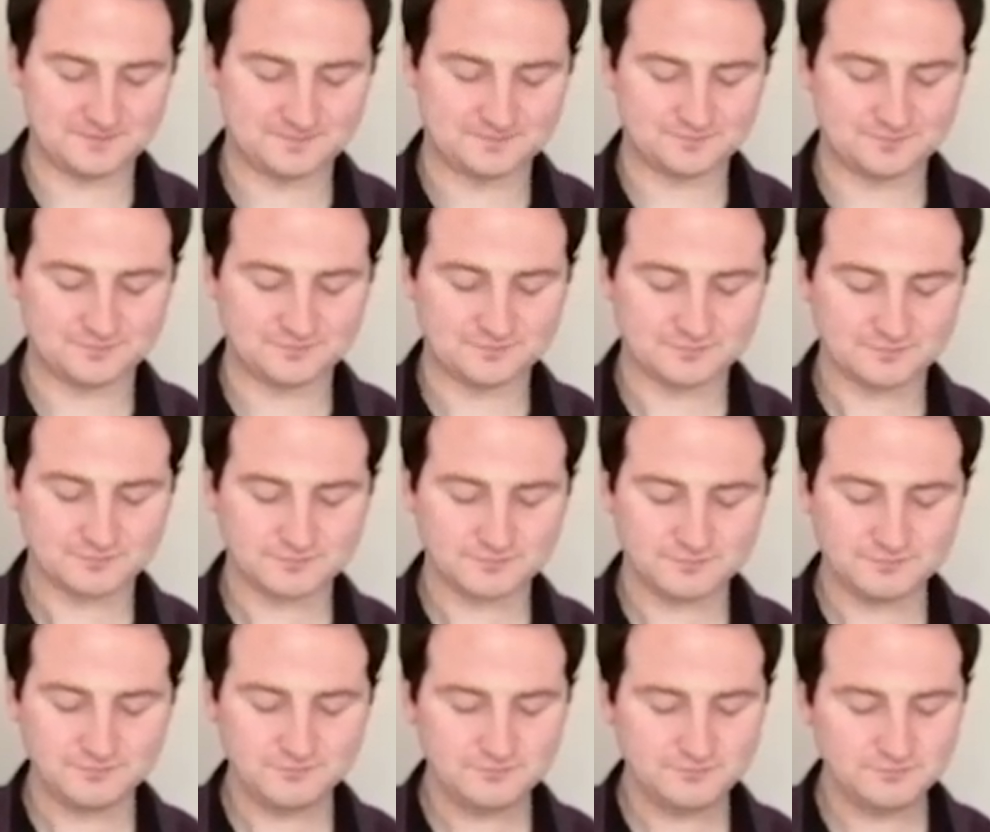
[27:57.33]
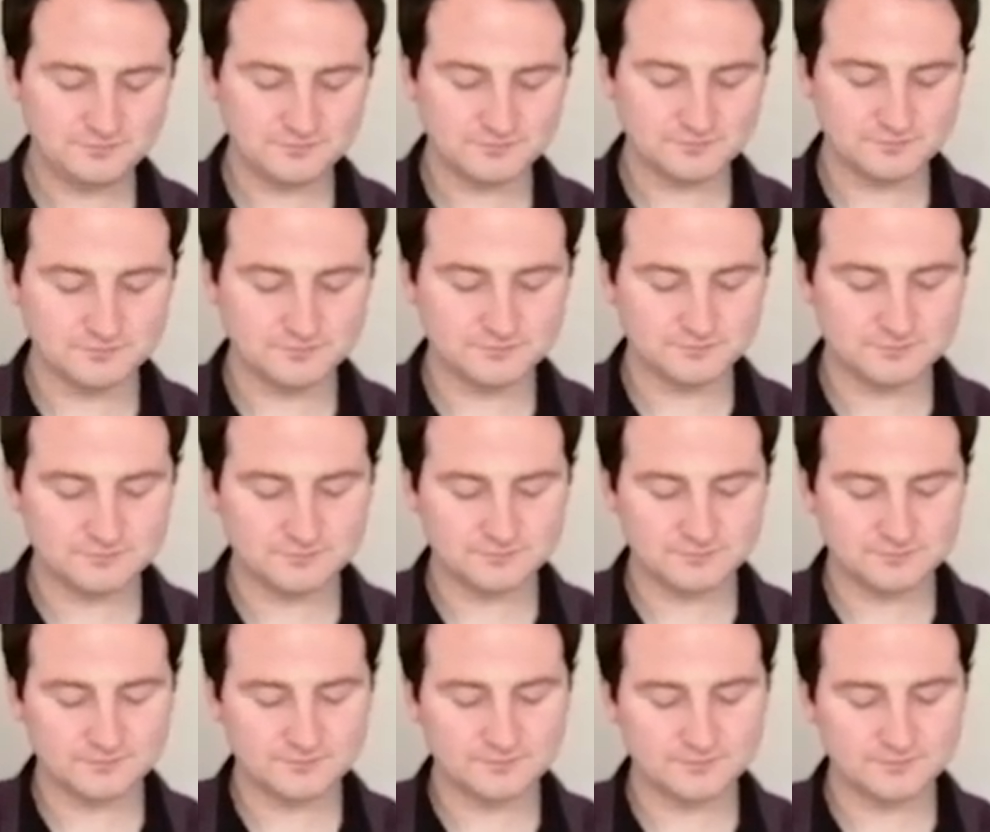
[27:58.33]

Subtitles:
No one is speaking in this clip.